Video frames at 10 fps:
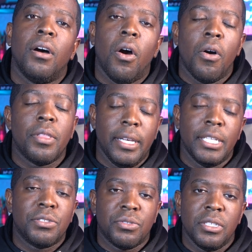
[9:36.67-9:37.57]
all the
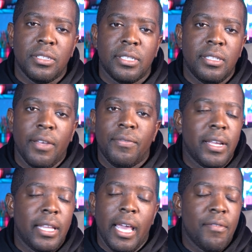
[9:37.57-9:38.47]
injuries they've
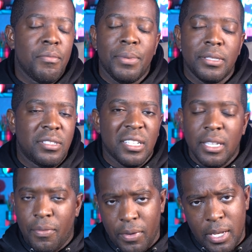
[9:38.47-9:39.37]
not, they haven't been
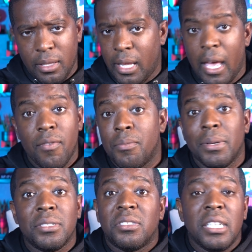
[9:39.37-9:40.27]
significant. They haven't
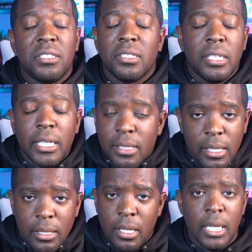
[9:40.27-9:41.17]
been season
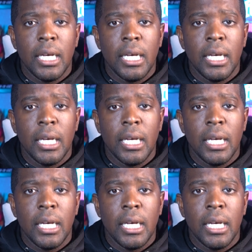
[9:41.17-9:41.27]
ending.